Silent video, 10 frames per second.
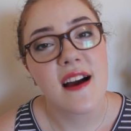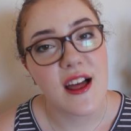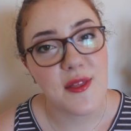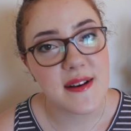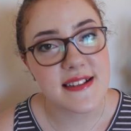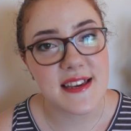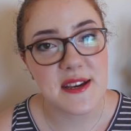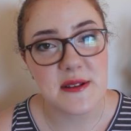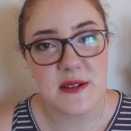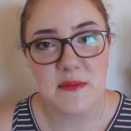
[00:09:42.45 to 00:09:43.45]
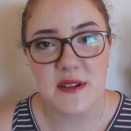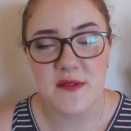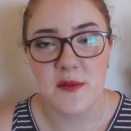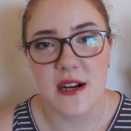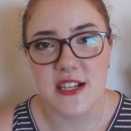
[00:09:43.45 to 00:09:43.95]
Otherwise, thank you so much
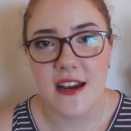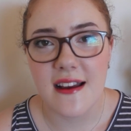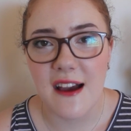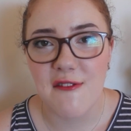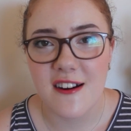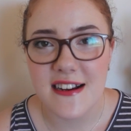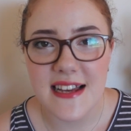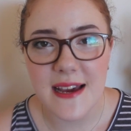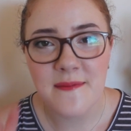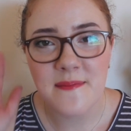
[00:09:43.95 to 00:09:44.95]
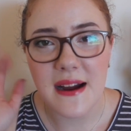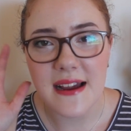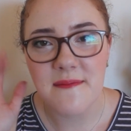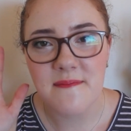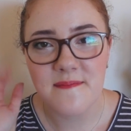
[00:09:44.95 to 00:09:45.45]
for watching. Have a great day. Bye.